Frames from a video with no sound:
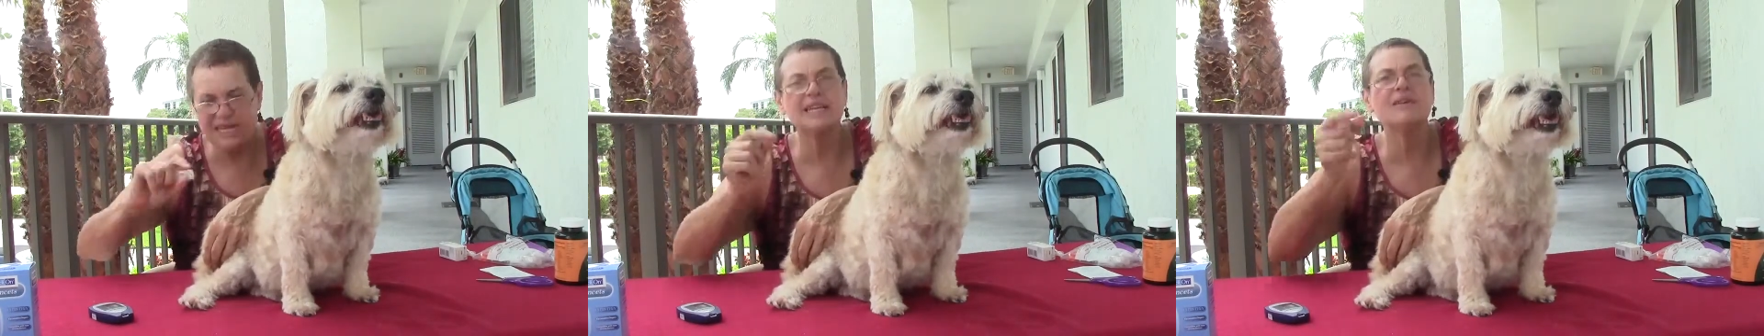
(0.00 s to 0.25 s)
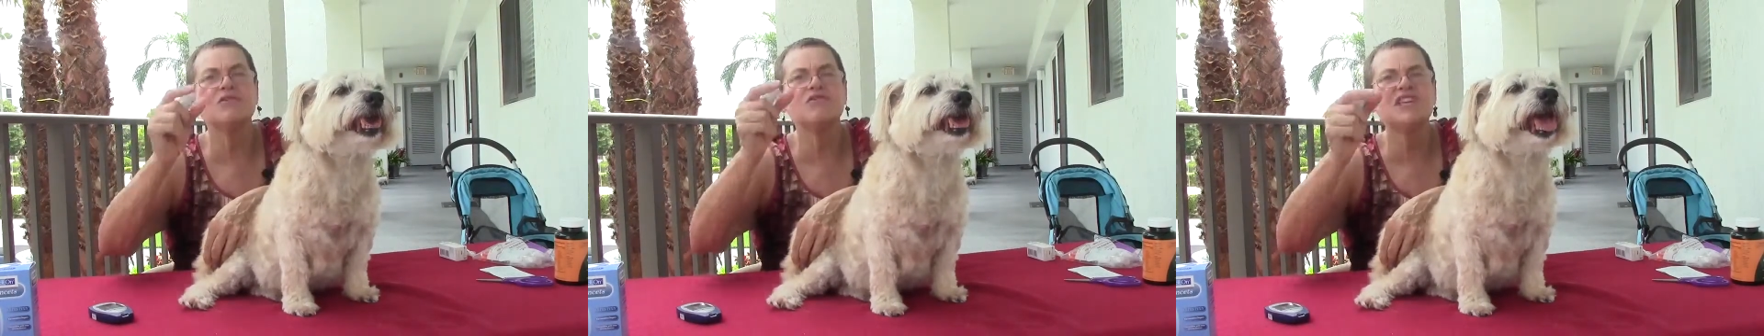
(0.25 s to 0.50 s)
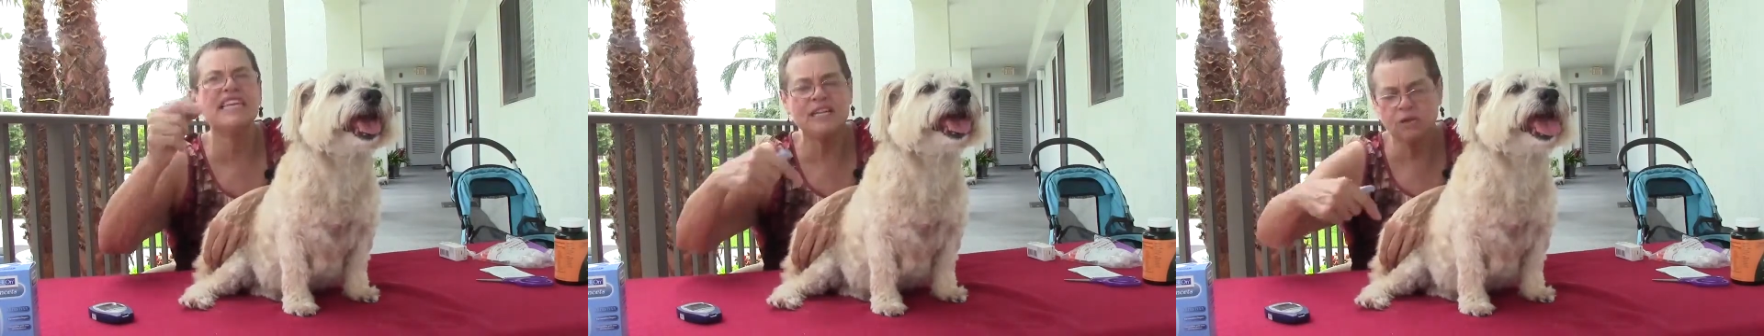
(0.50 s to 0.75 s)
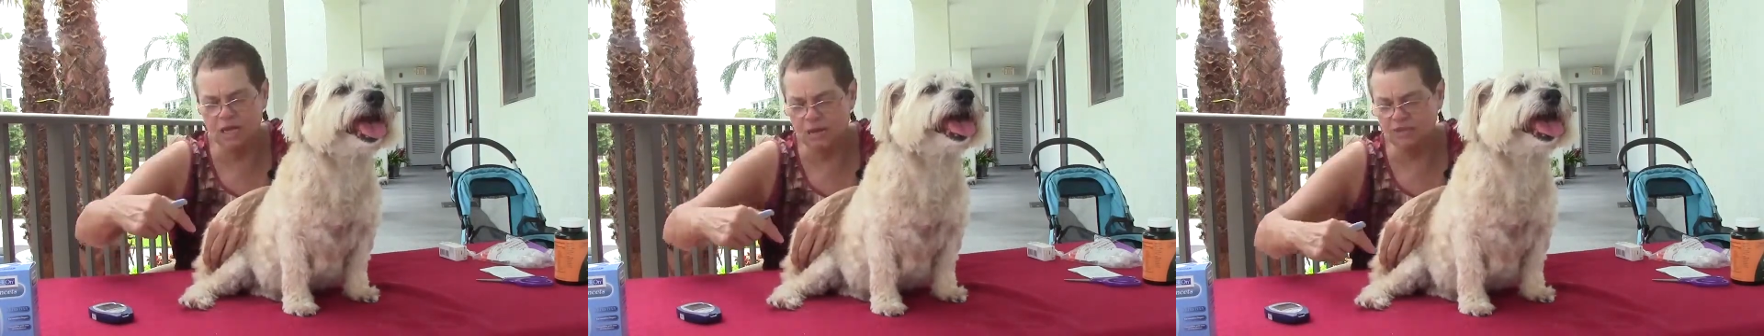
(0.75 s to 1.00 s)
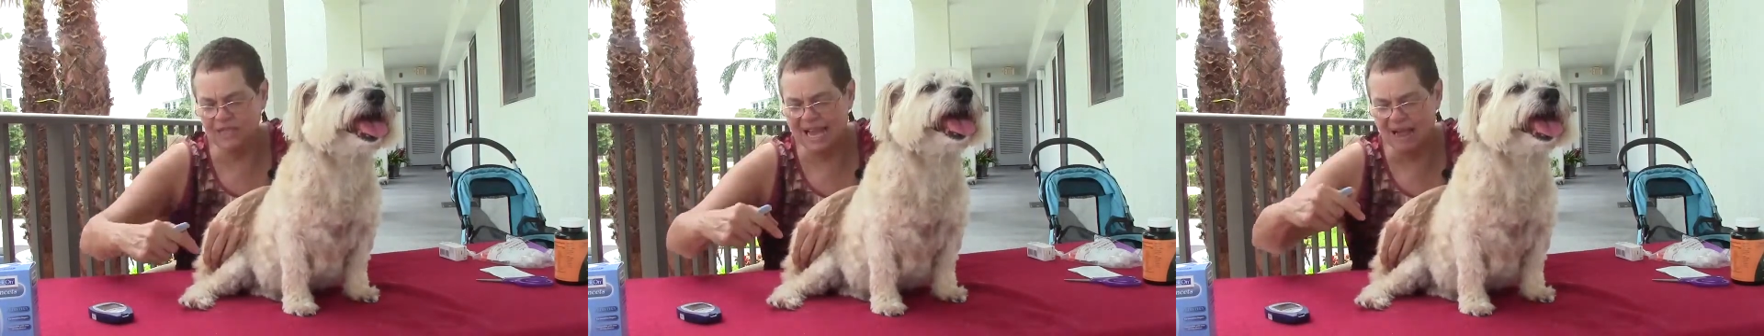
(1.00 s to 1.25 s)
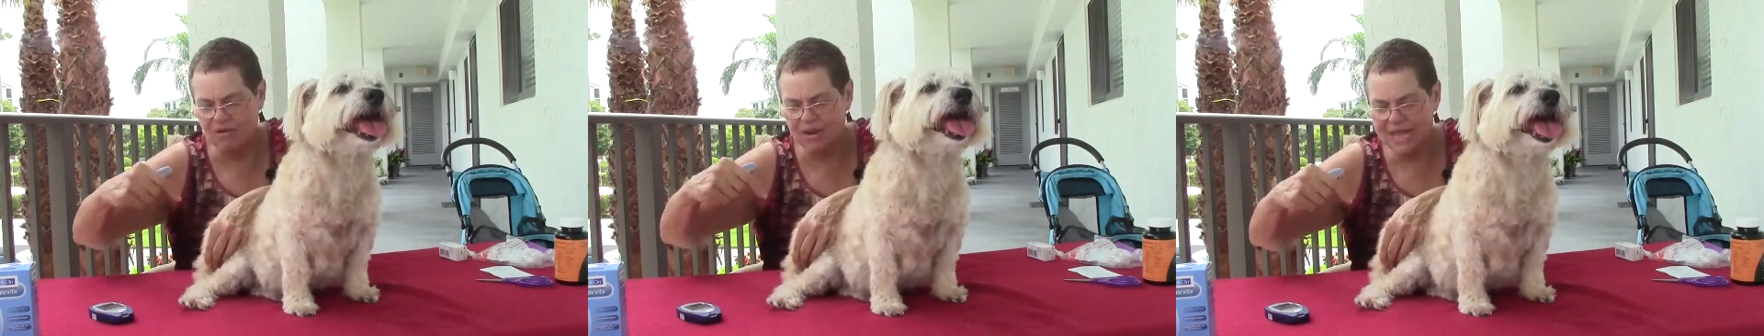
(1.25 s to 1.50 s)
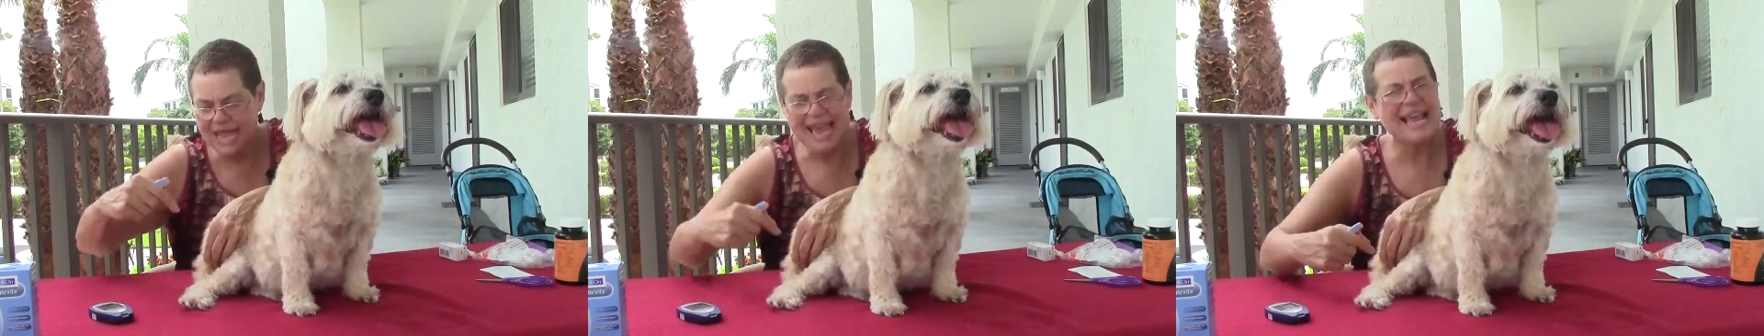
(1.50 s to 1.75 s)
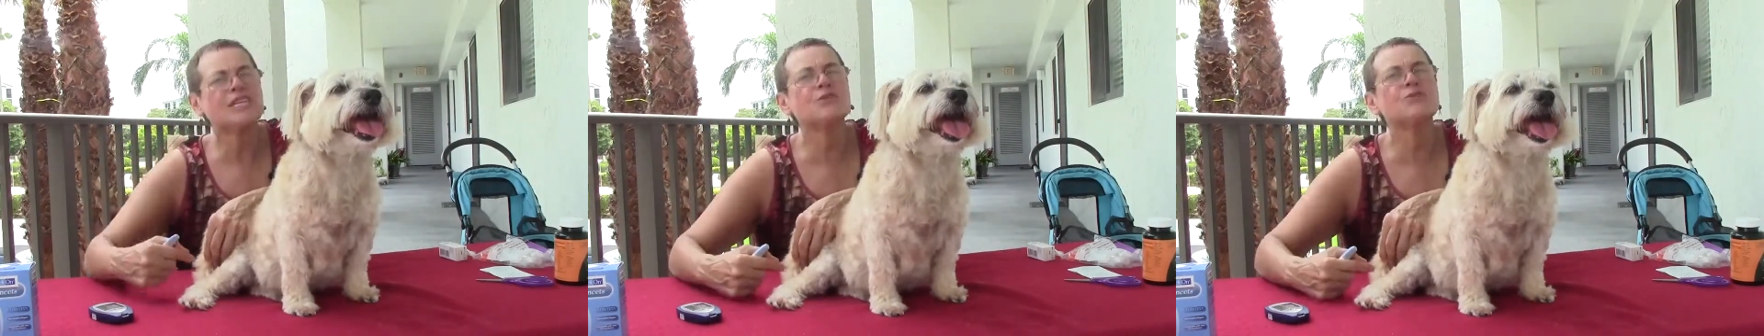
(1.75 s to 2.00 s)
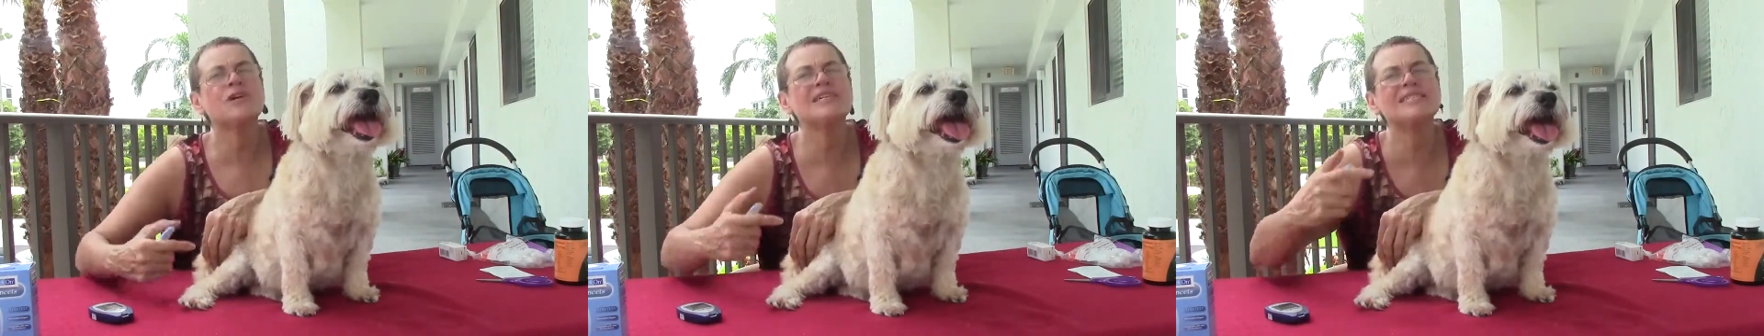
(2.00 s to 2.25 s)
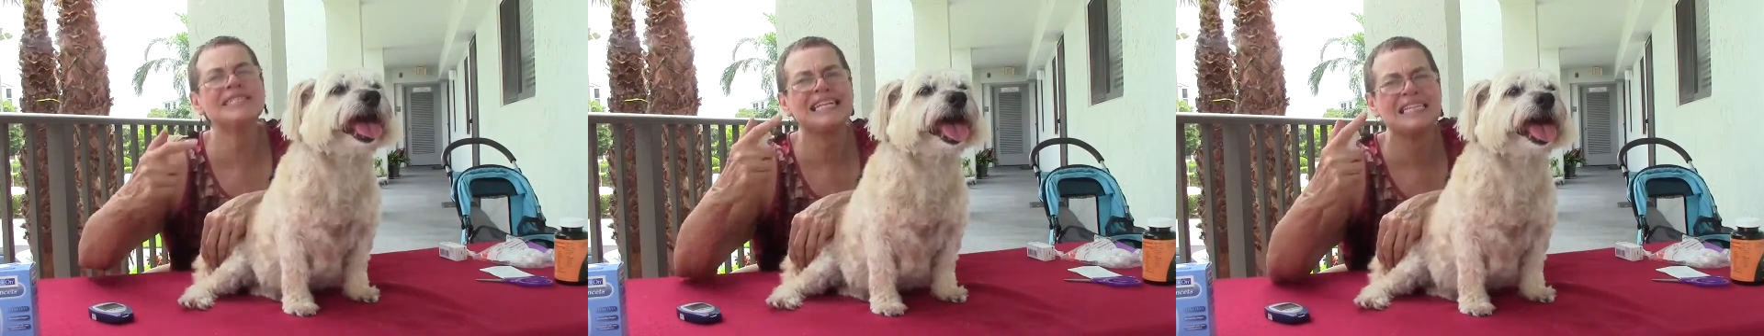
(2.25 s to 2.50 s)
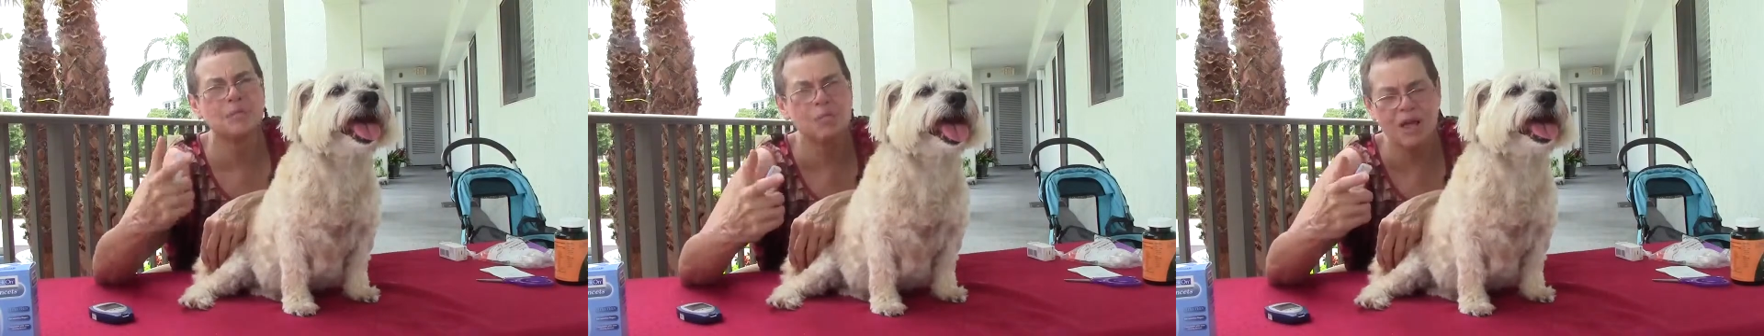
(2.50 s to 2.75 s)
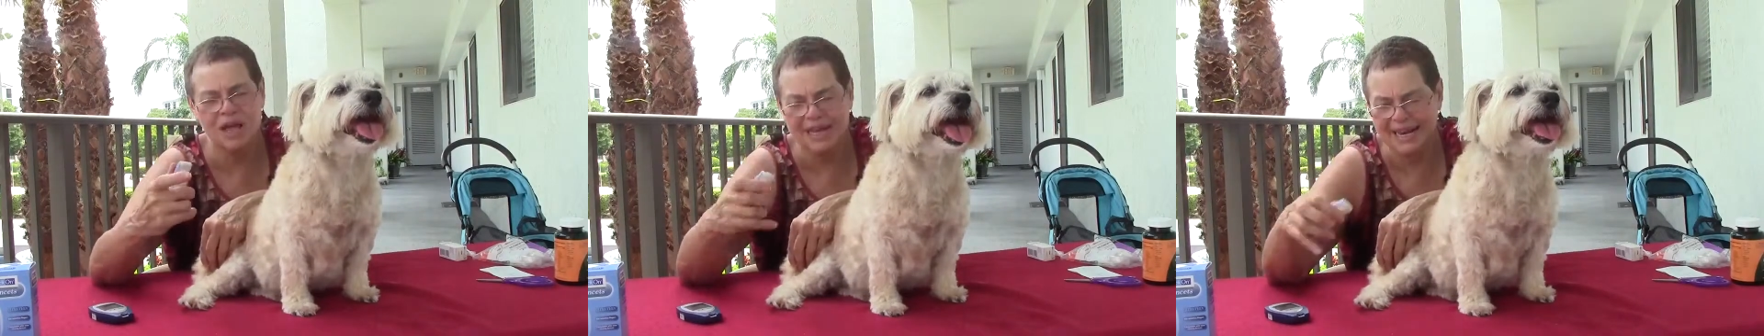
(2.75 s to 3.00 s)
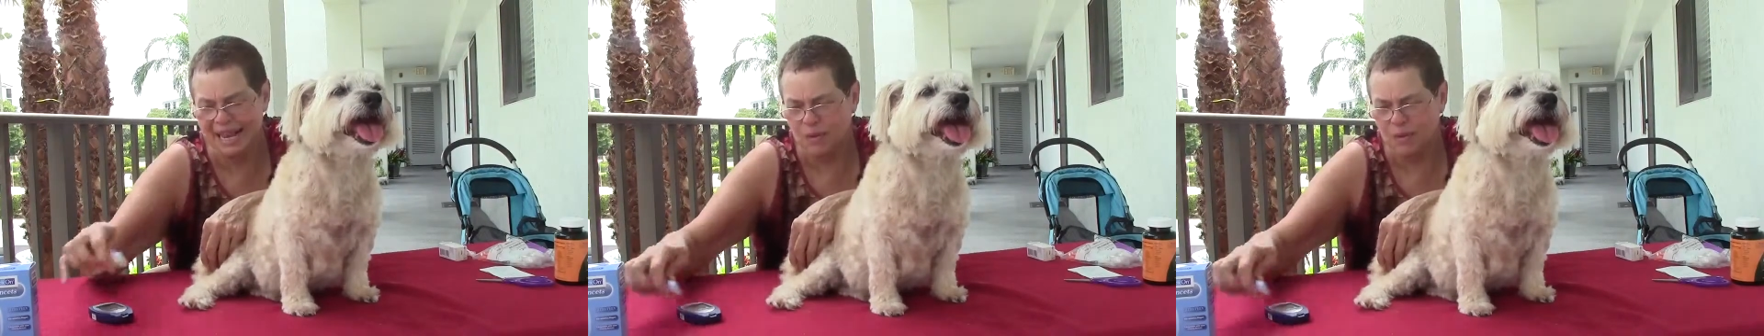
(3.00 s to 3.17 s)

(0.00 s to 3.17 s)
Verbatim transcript: a little needle comes out and draws the blood.